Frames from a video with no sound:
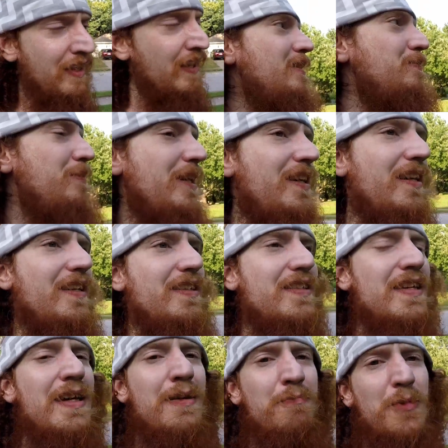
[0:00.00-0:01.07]
is
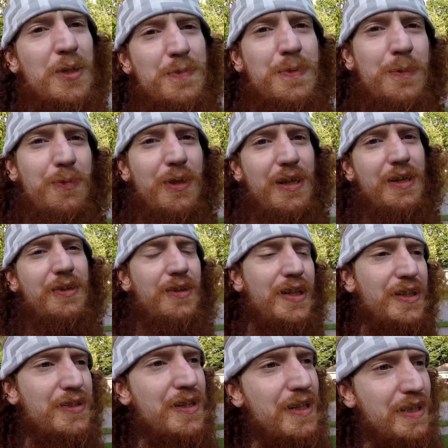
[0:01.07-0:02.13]
because most people that go out
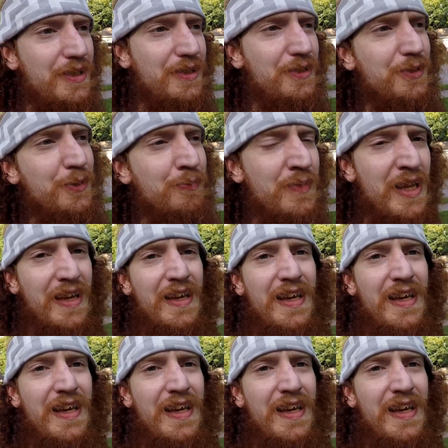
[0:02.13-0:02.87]
and try to do them,